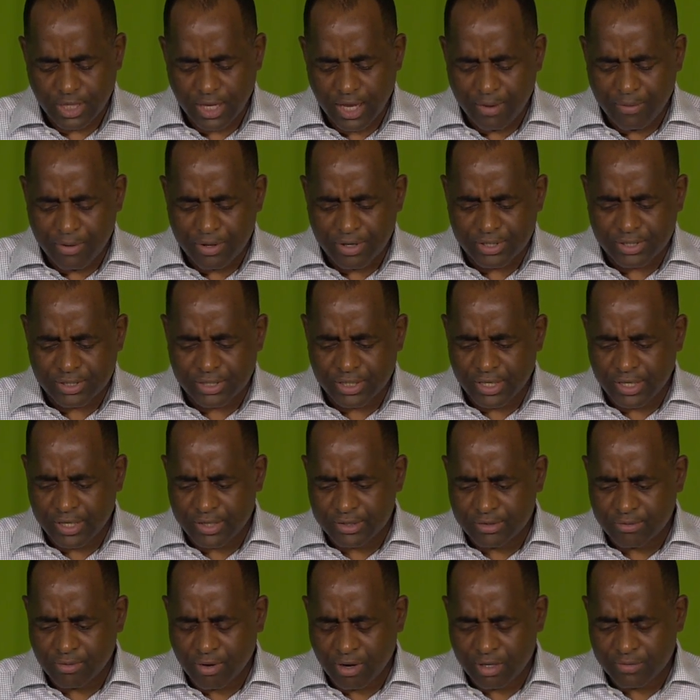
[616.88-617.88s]
I want to say
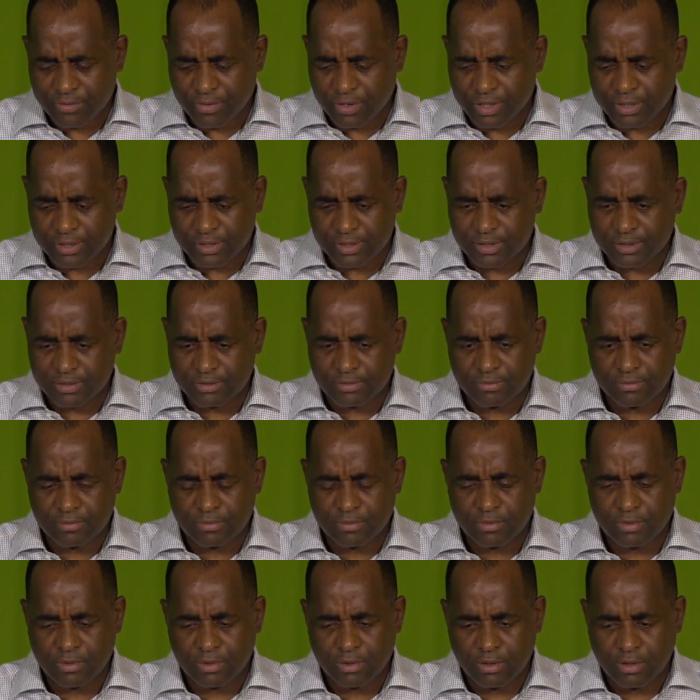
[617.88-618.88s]
to all of us,
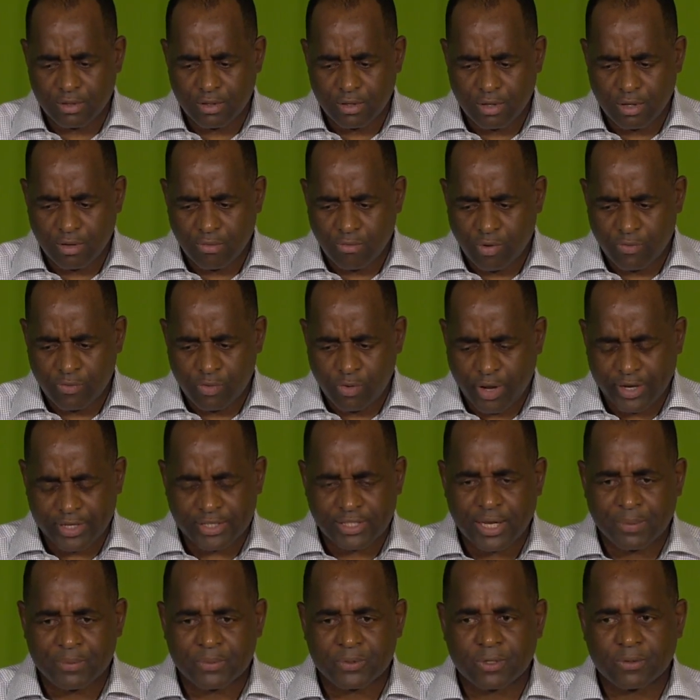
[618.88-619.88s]
with no
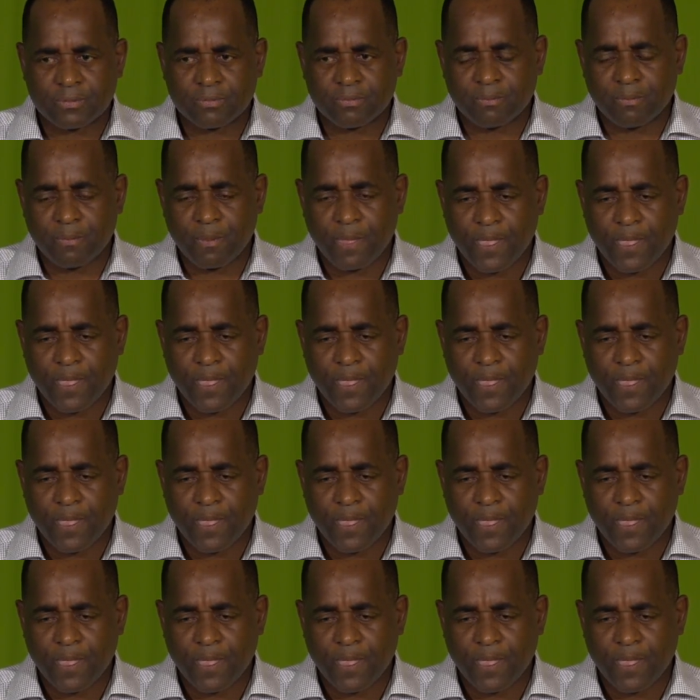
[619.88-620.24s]
exception,